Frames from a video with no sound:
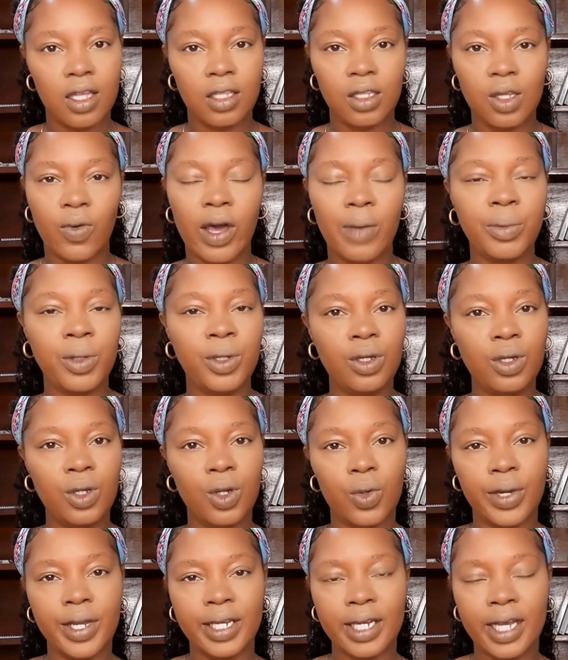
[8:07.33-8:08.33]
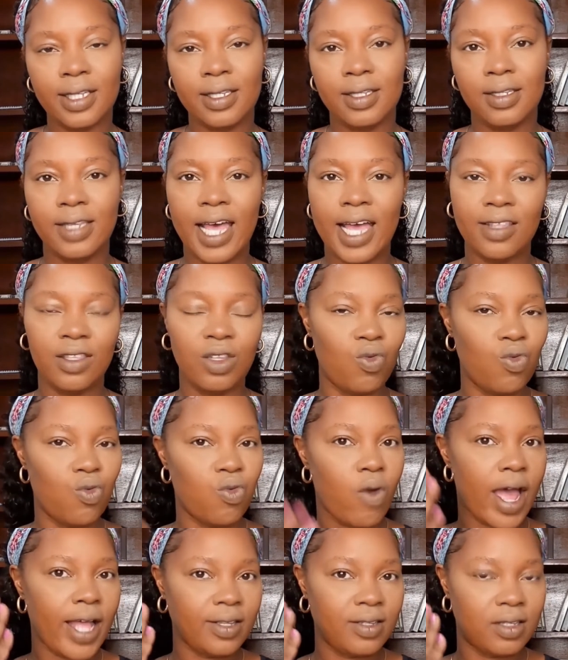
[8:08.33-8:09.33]
Now I'm going to go in and set the
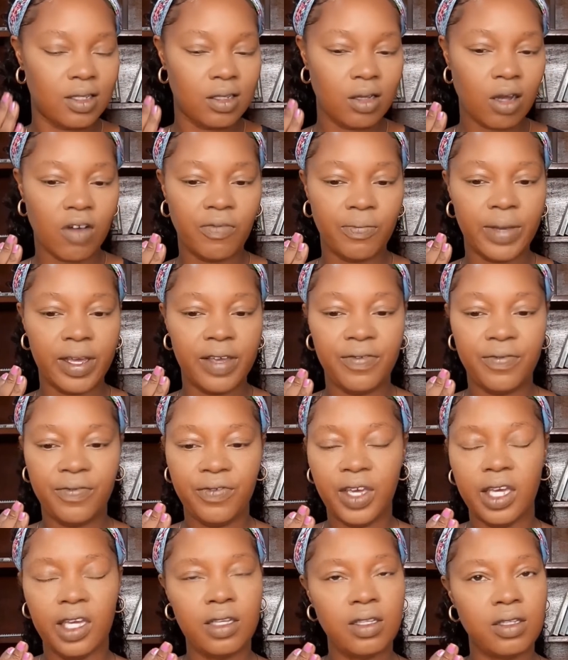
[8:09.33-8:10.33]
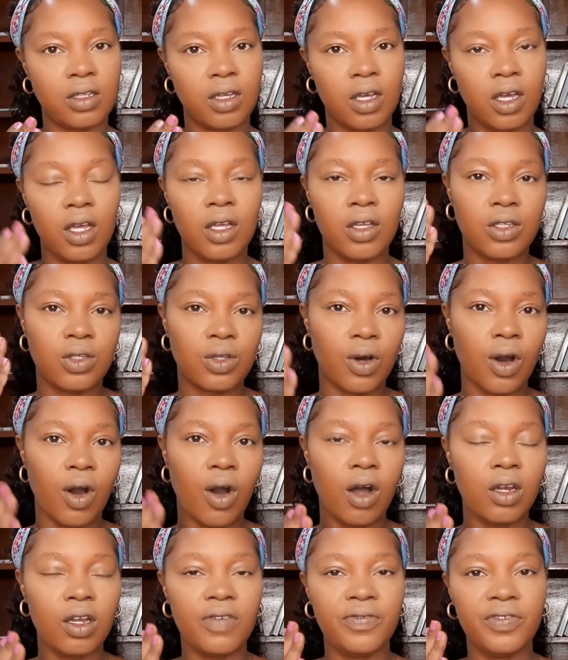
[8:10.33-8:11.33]
rest of my face. So
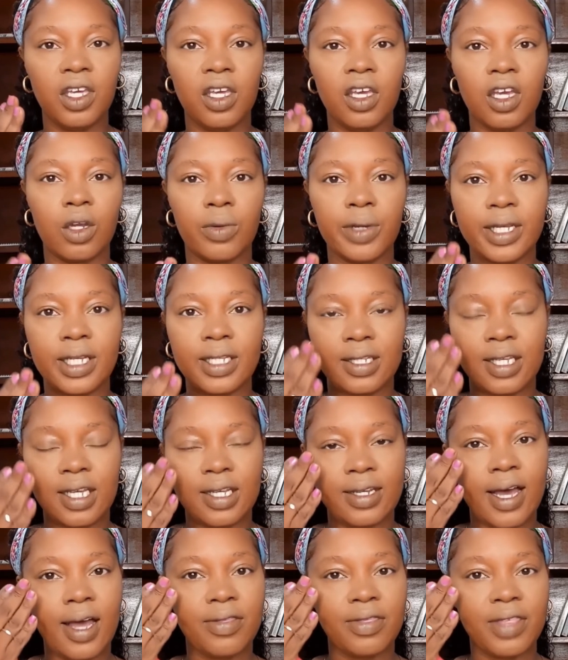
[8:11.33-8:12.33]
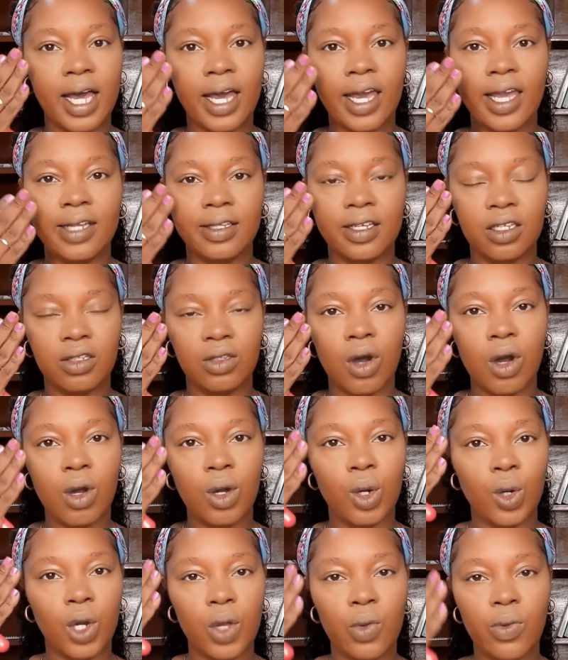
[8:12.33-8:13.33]
all of the areas that I did not
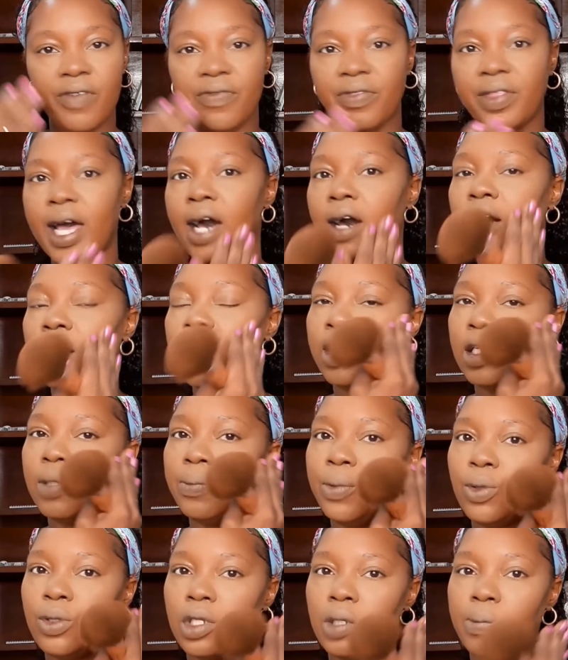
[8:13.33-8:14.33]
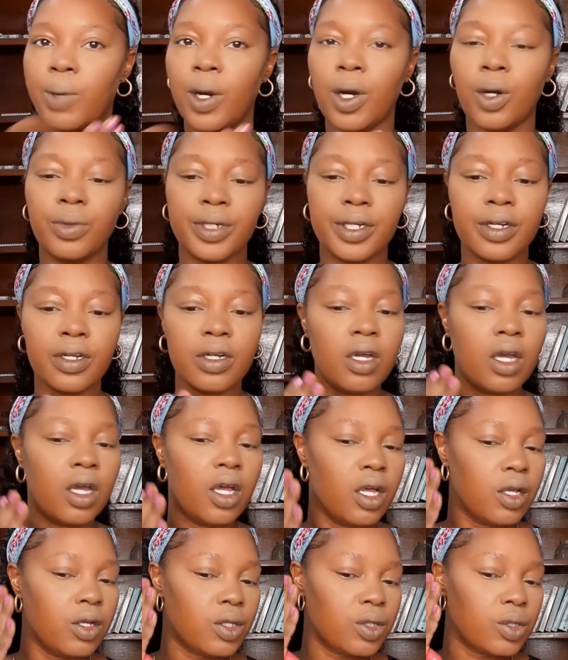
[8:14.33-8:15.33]
go in with that Huda Beauty powder.
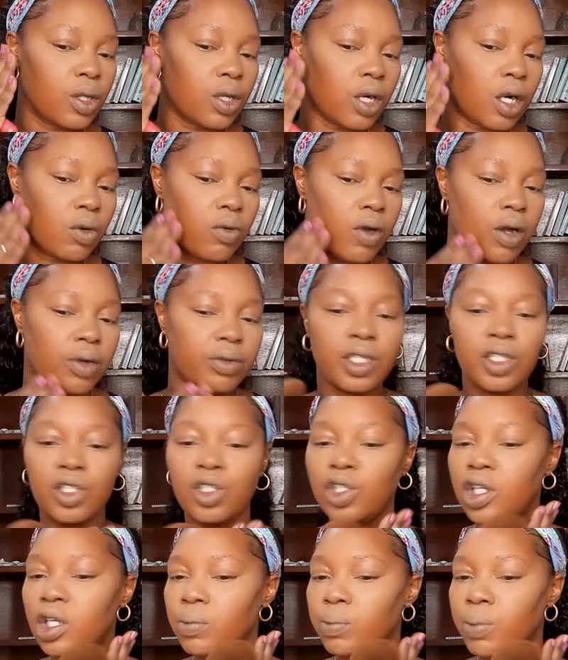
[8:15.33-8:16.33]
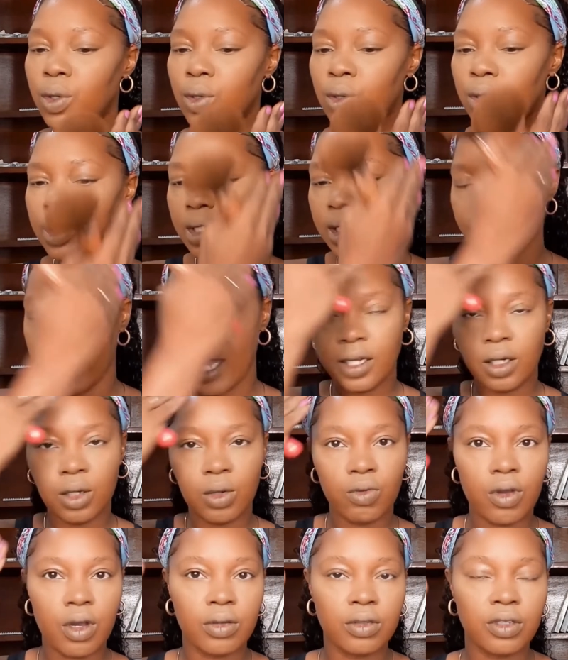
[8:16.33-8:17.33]
So around the cheekbones and
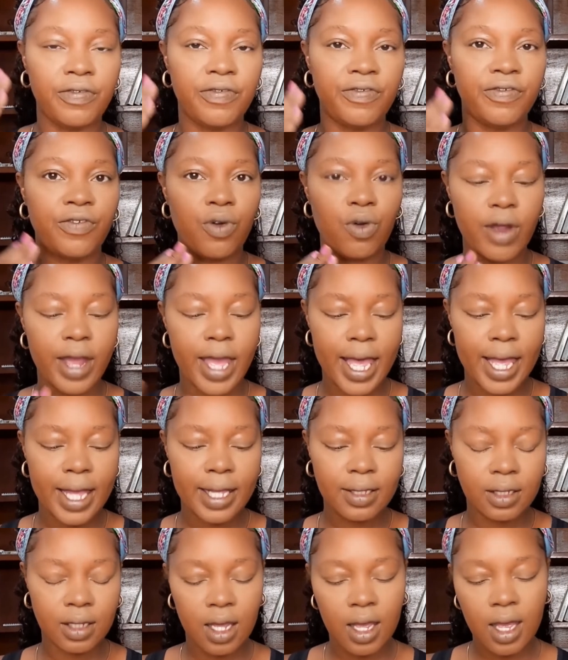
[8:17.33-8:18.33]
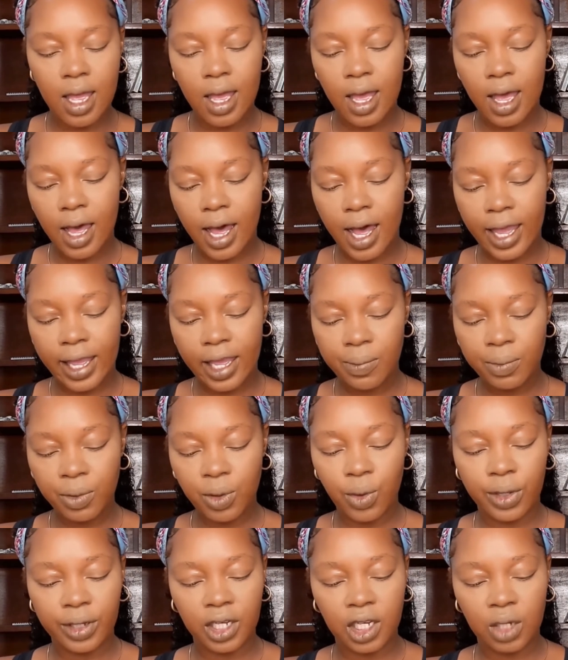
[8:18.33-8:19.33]
around the forehead, I am
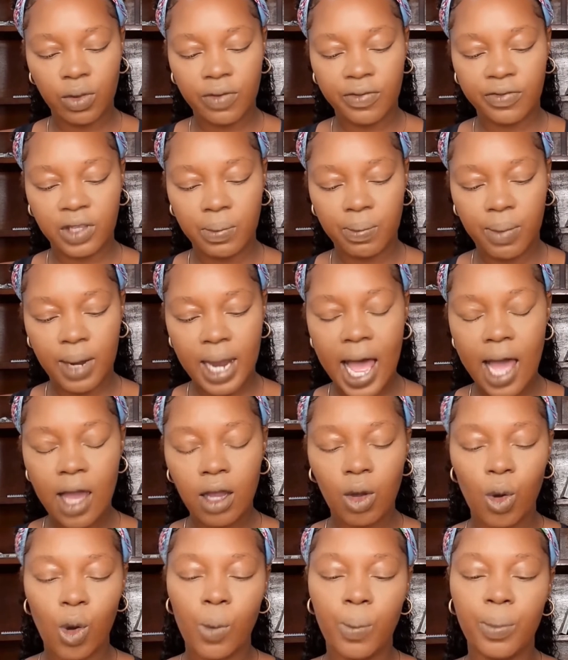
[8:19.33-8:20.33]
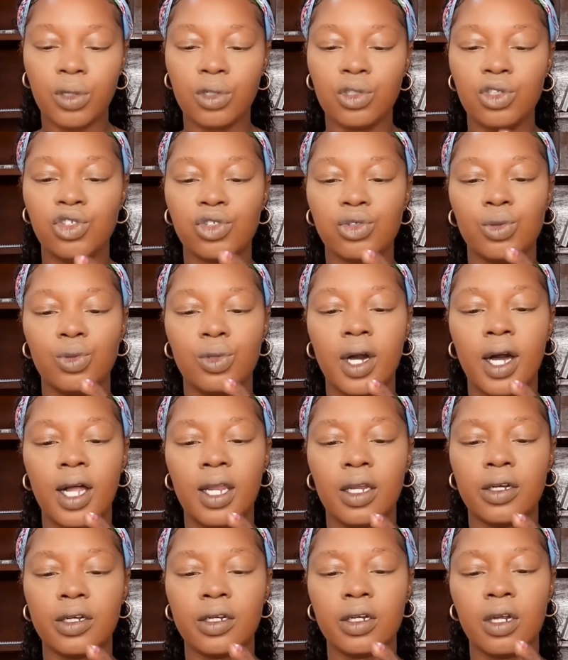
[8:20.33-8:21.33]
going in with the Black Opal True
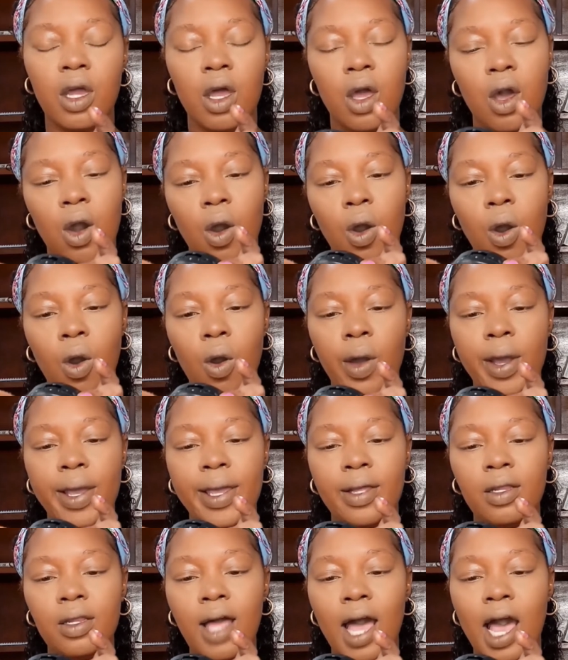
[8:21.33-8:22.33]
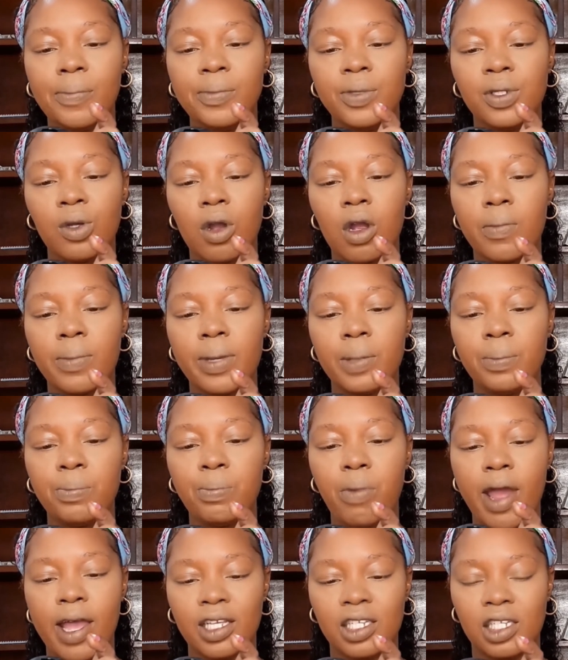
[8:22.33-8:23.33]
Color Oil Absorbing
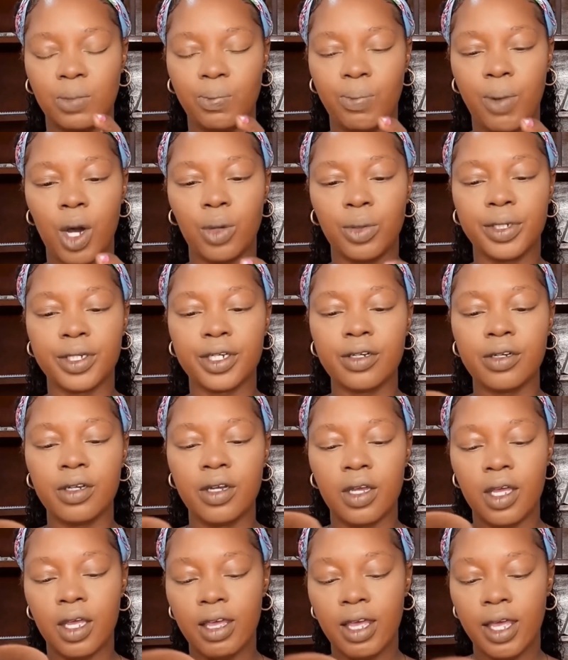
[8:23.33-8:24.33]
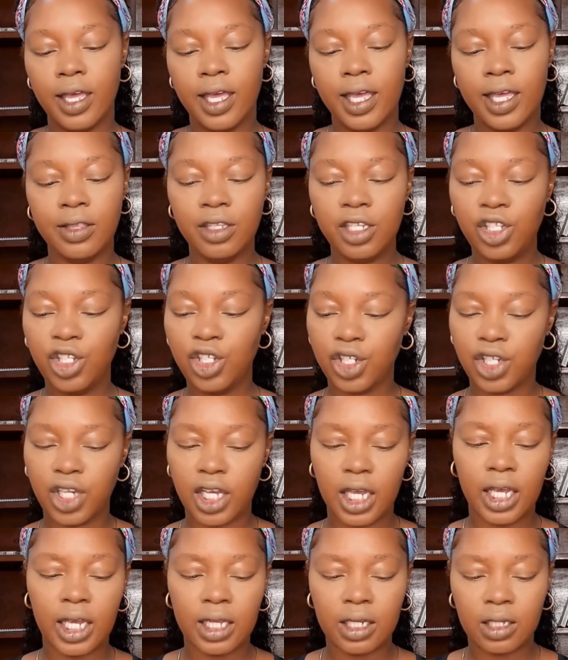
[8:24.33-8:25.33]
Pressed Powder in the
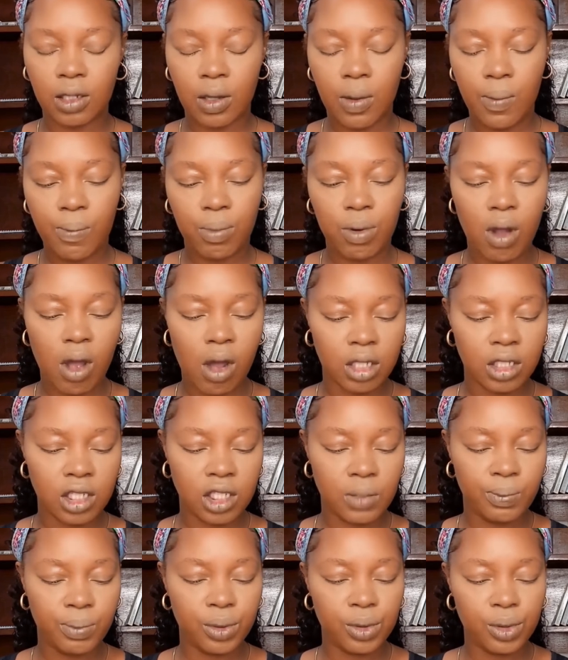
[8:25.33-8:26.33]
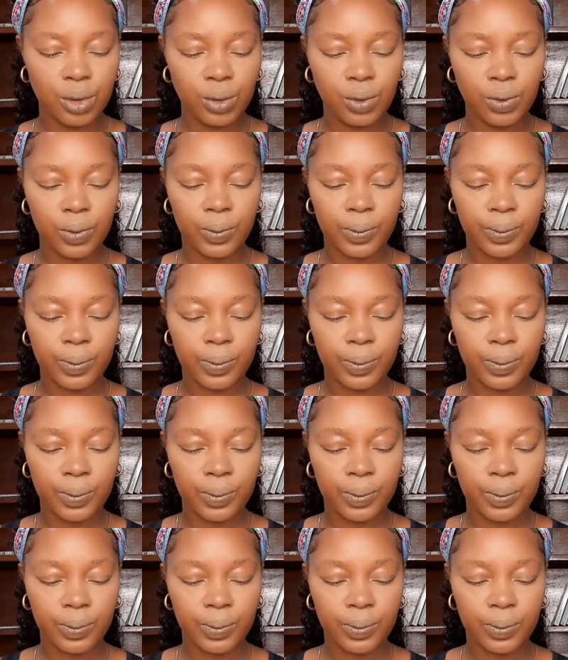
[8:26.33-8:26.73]
shade Bronze Boo.